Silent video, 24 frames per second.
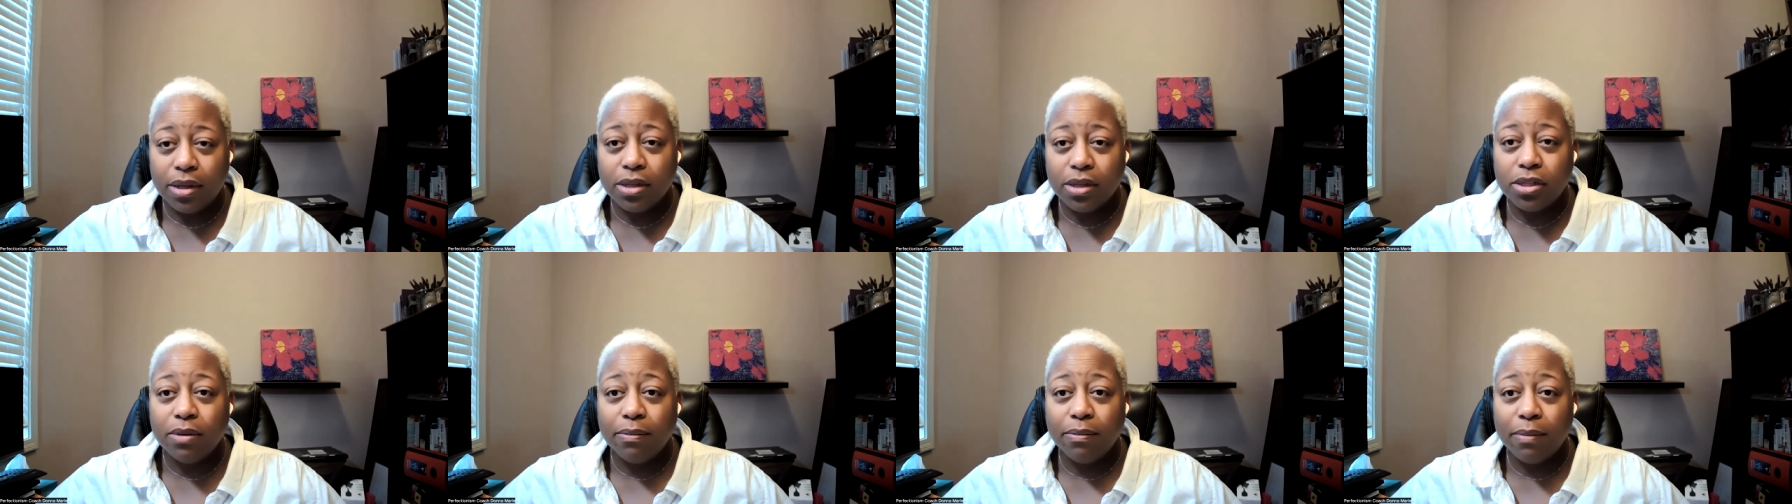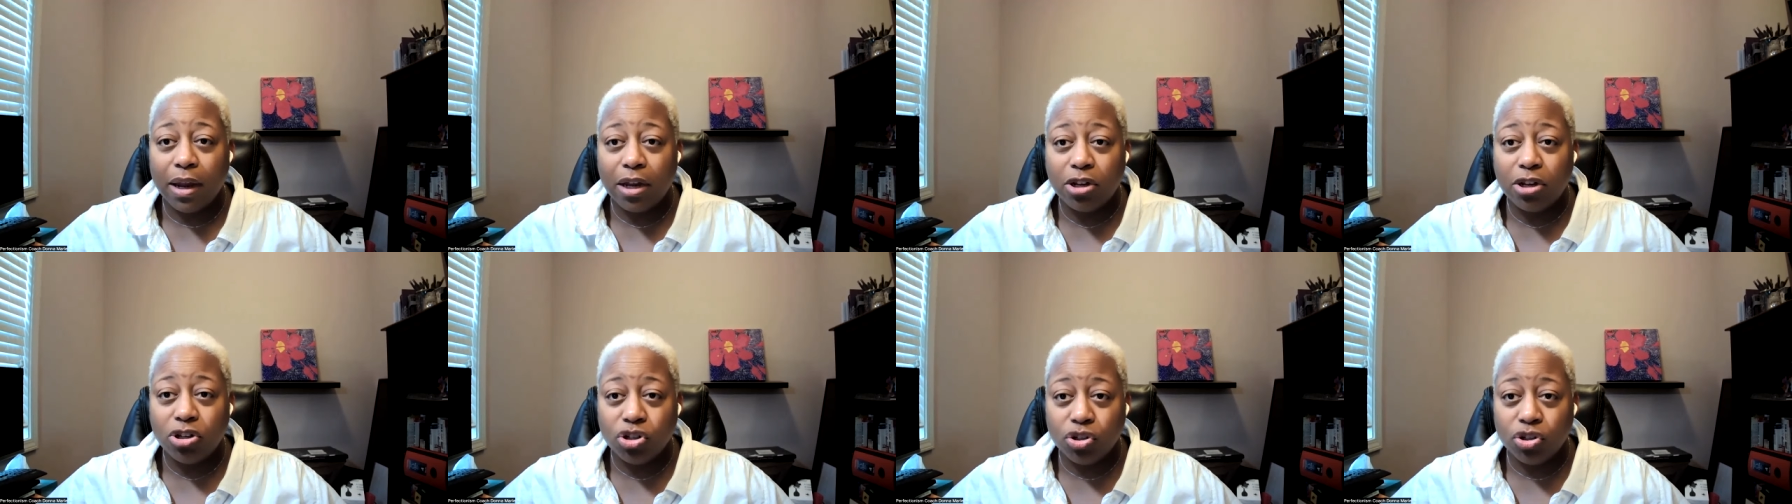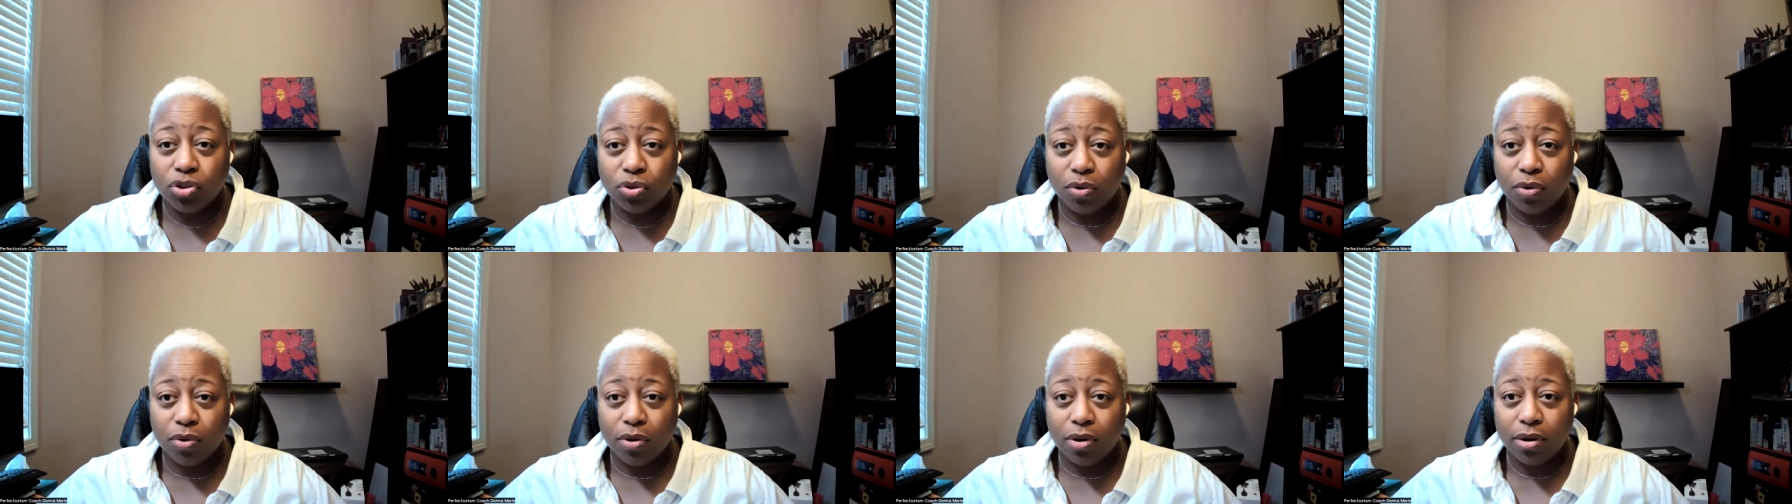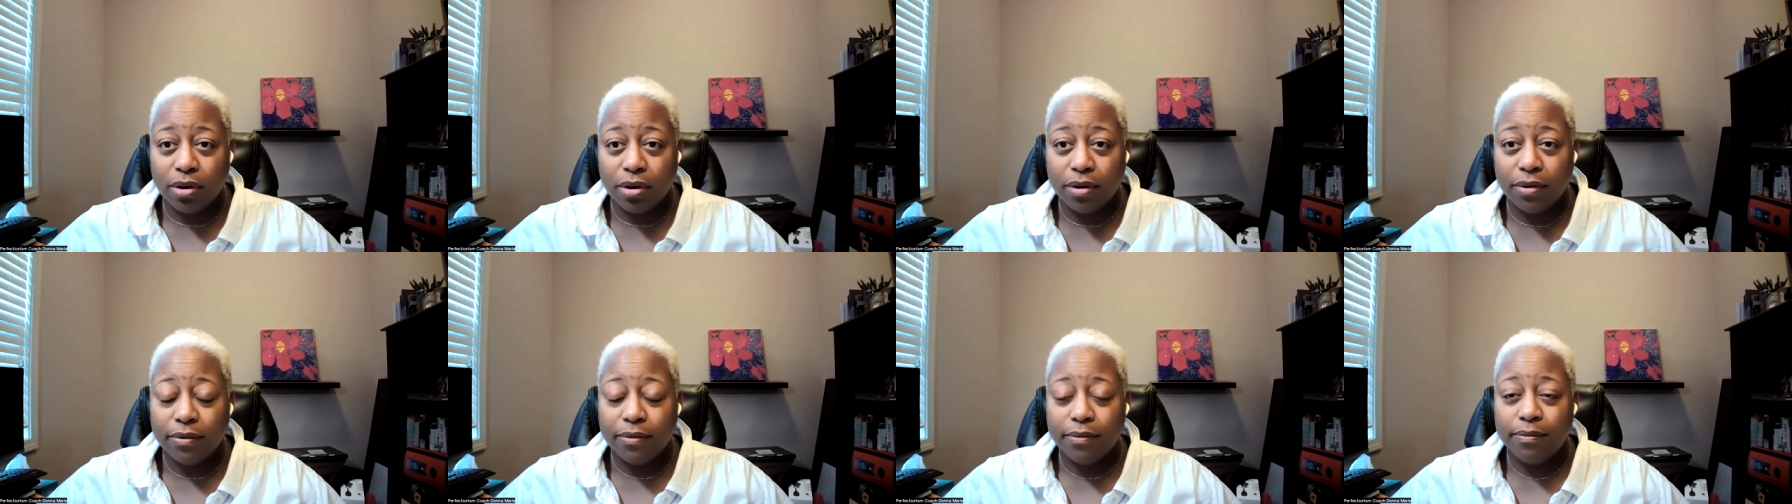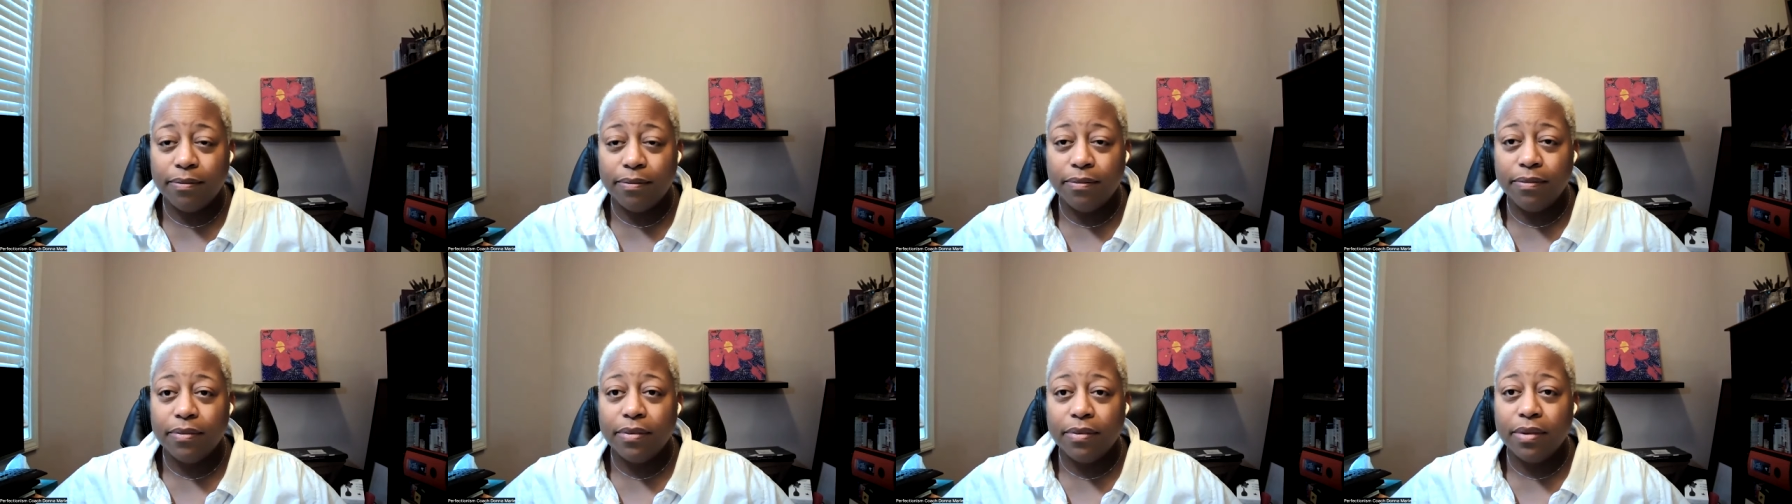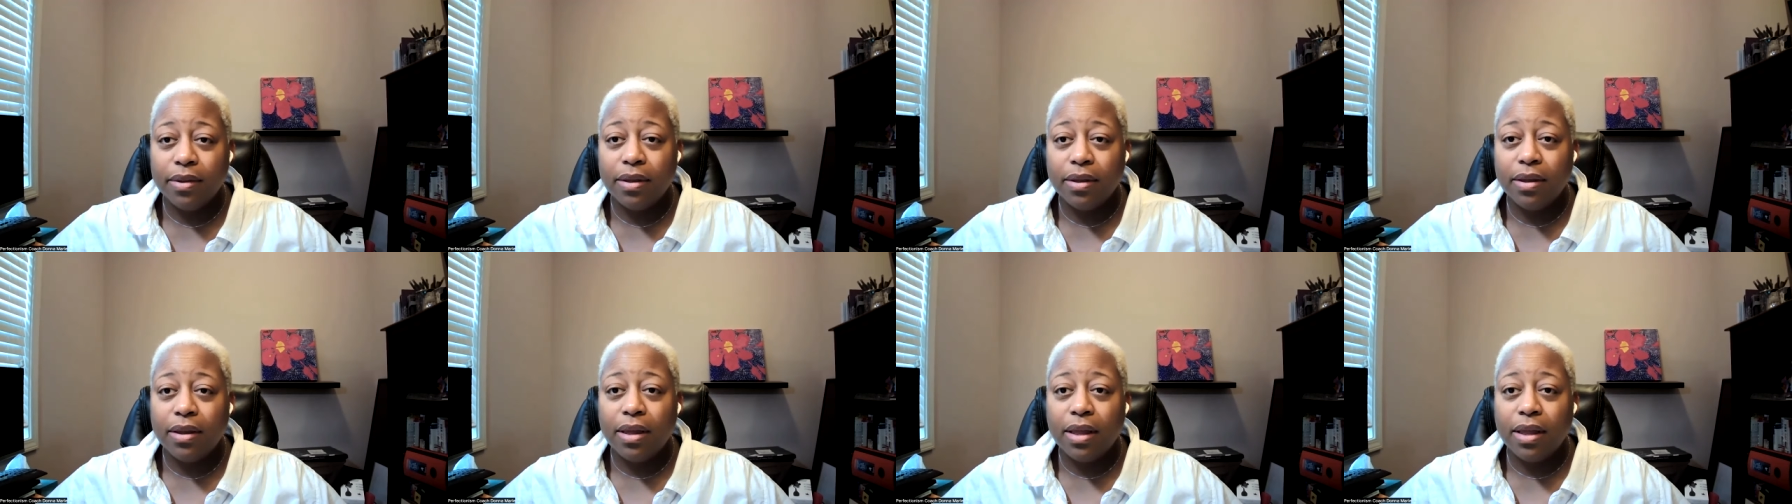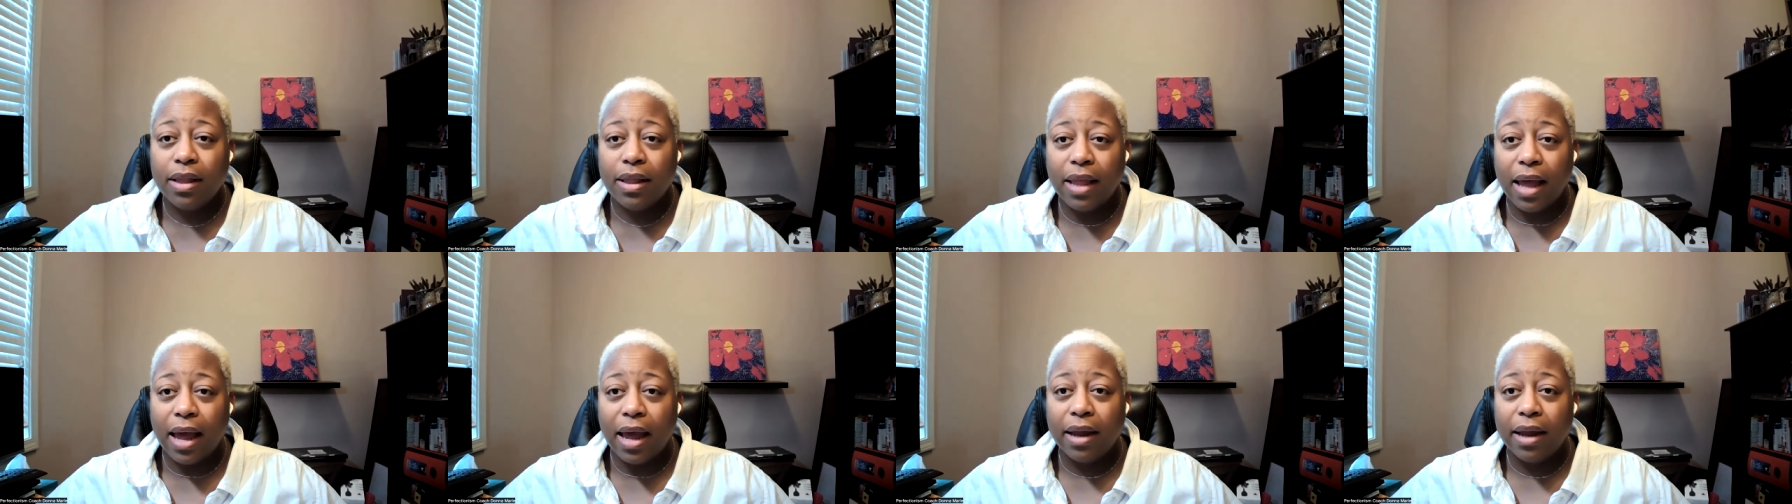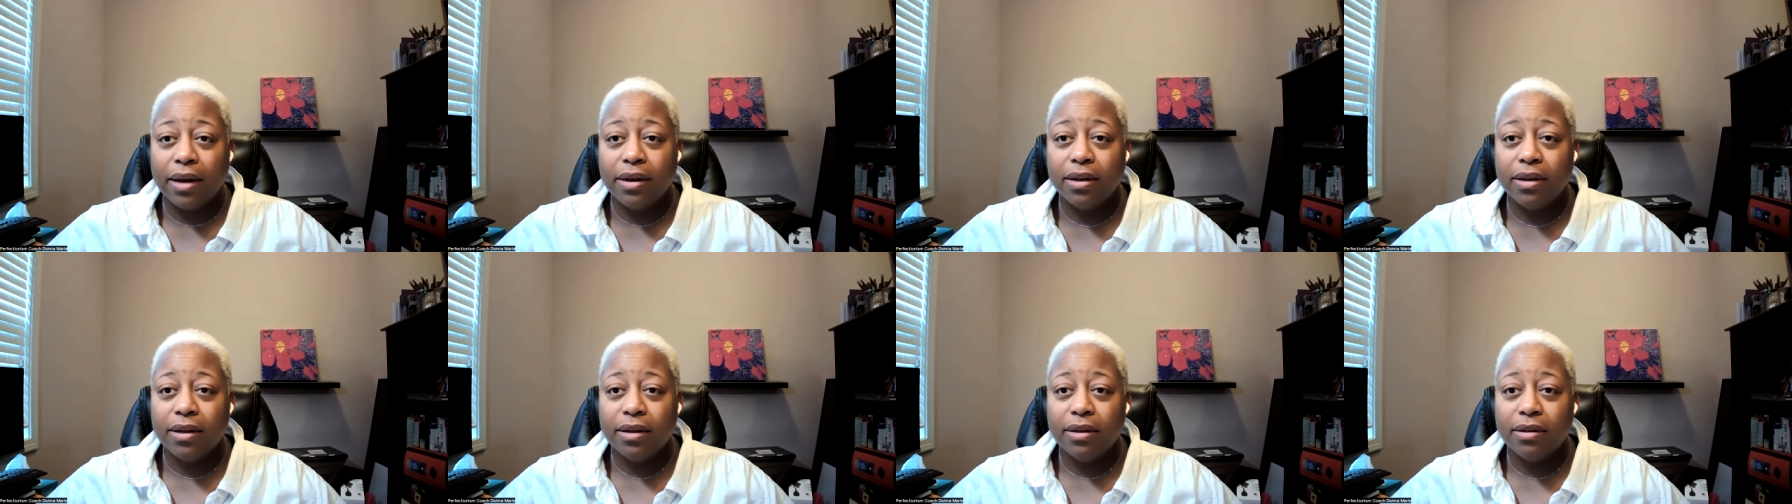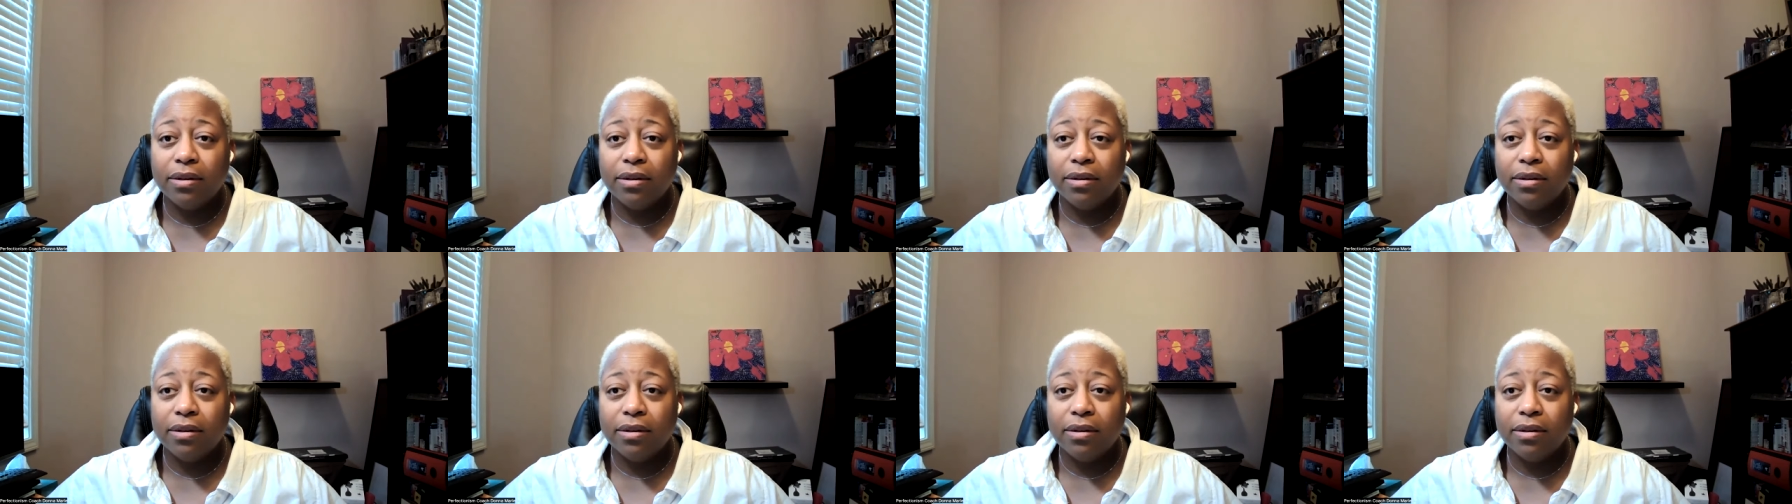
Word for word: to make sure that